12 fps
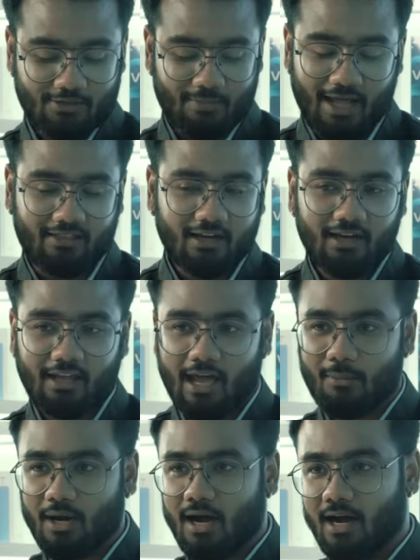which
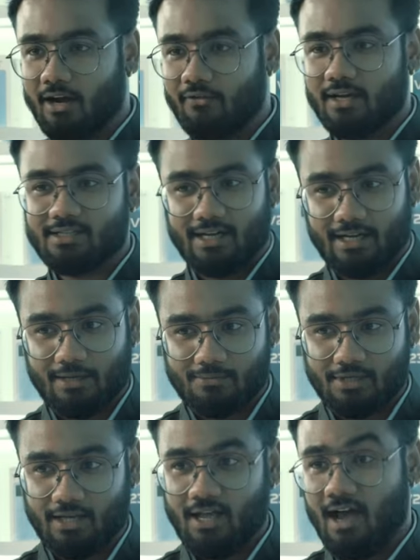also works for super
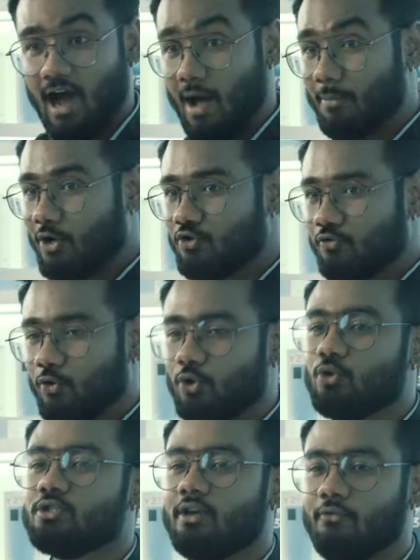macro
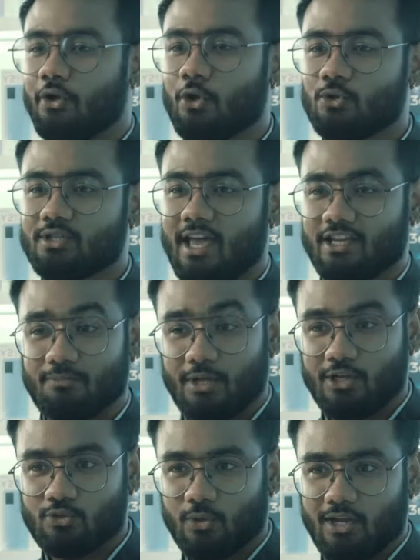shots. This
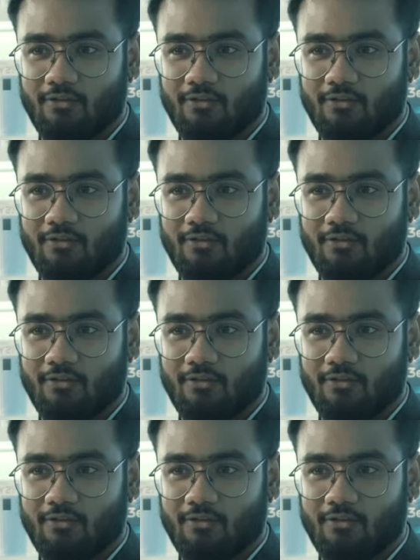is